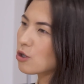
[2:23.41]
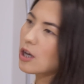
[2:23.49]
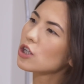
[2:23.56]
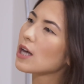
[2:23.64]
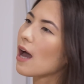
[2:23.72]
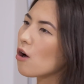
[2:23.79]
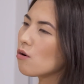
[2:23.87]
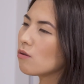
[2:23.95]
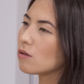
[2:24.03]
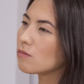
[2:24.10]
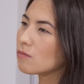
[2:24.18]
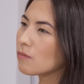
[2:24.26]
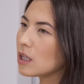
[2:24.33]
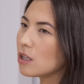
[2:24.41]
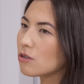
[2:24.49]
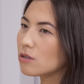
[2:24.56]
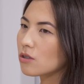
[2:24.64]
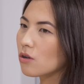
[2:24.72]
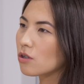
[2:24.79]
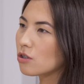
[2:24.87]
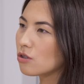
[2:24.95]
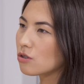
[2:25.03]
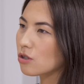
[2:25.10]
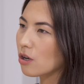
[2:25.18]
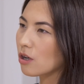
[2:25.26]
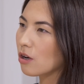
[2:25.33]
Actually, how many years ago did you
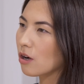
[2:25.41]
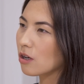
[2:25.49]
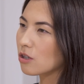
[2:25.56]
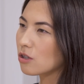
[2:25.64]
start your